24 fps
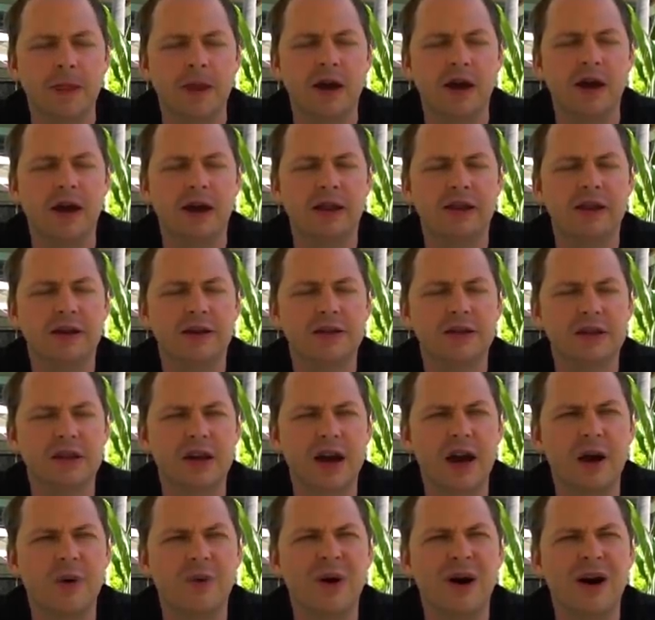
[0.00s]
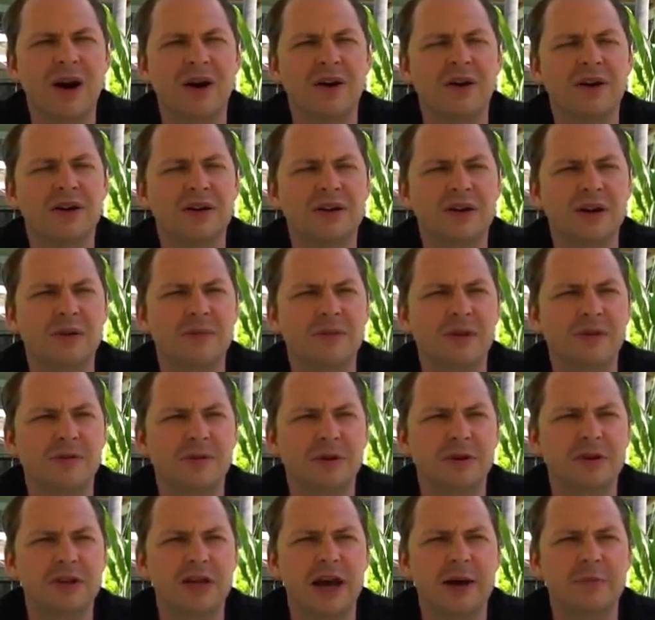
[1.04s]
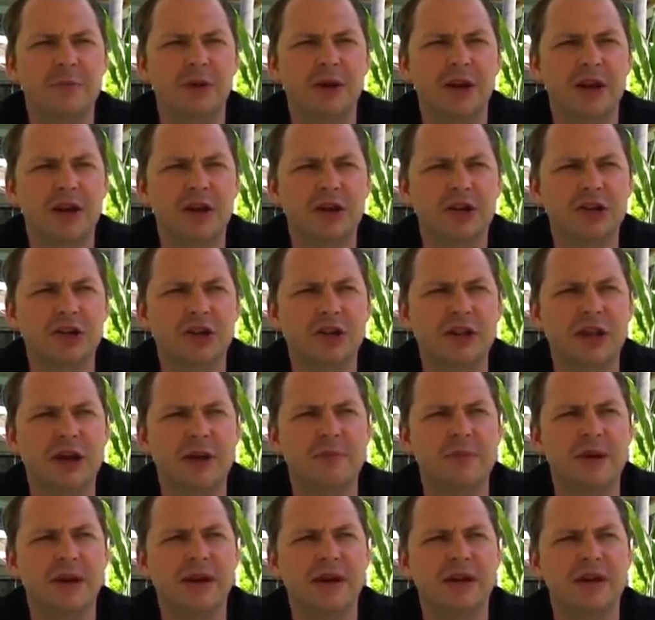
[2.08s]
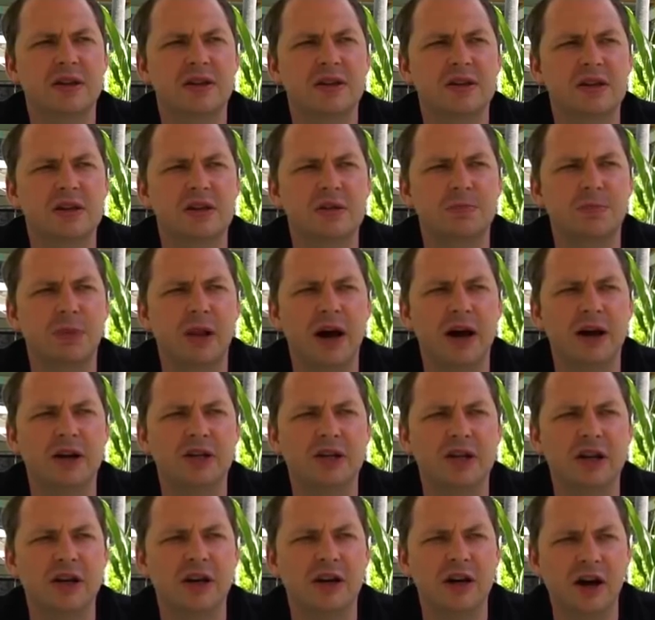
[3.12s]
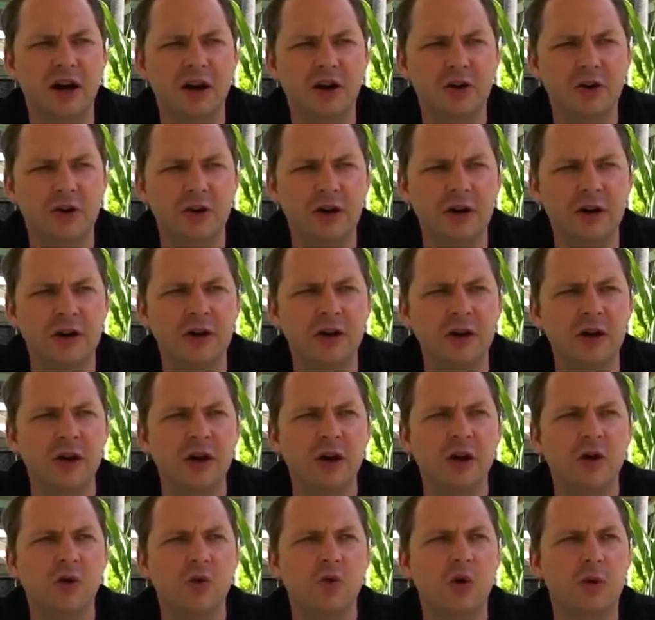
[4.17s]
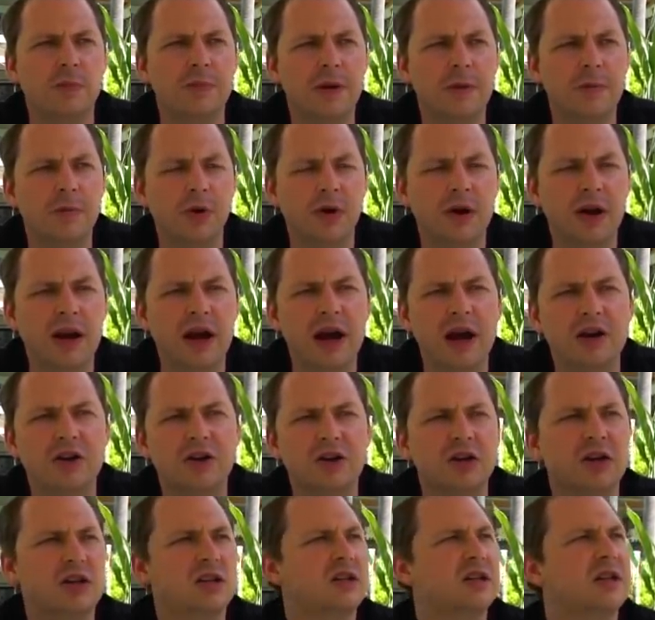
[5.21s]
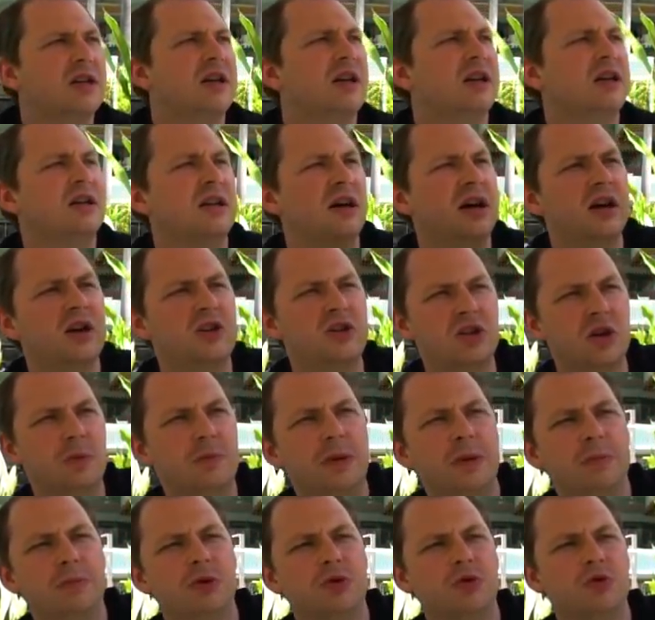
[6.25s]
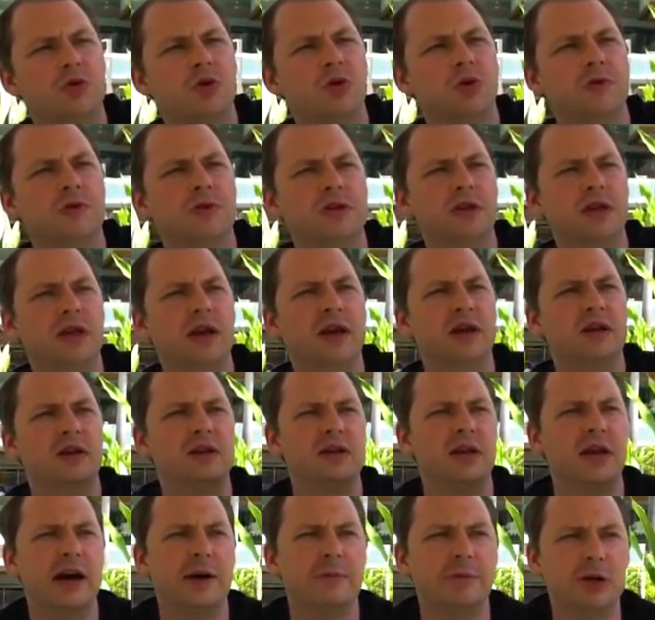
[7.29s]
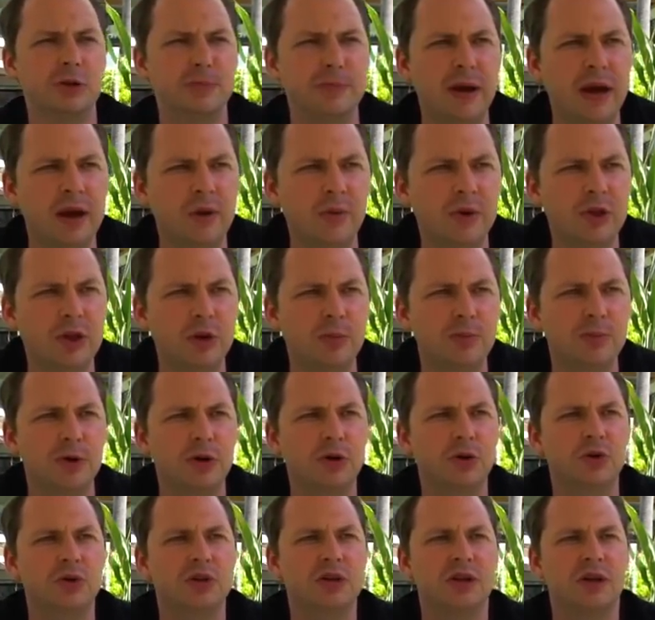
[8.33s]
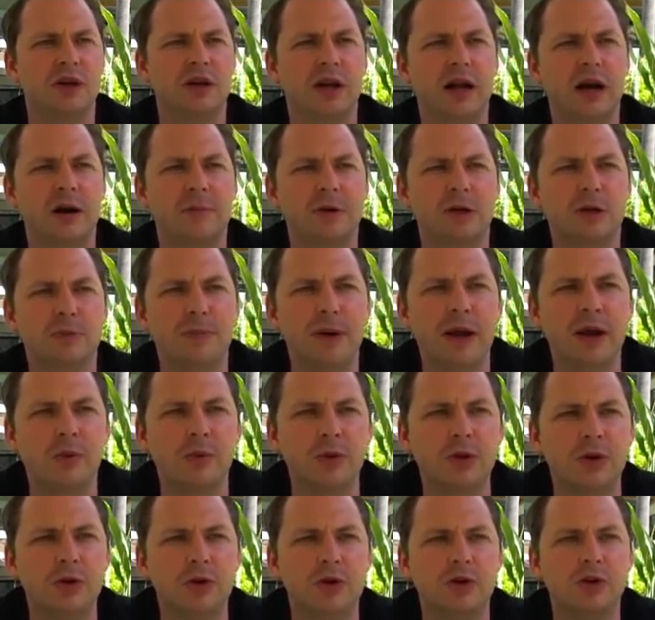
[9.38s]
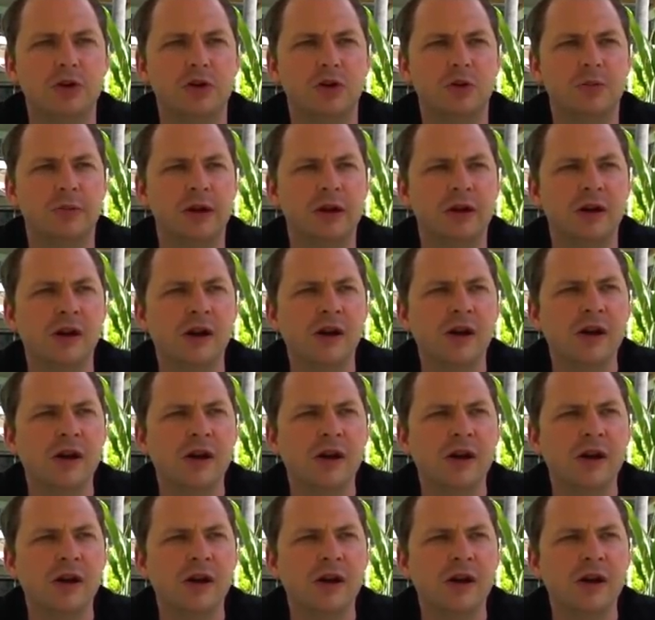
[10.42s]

And I think Skywire is gonna be the first application that makes blockchain concrete, where people can actually see antennas on people's roofs, and they can see how much bandwidth they're producing and how much bandwidth they're consuming.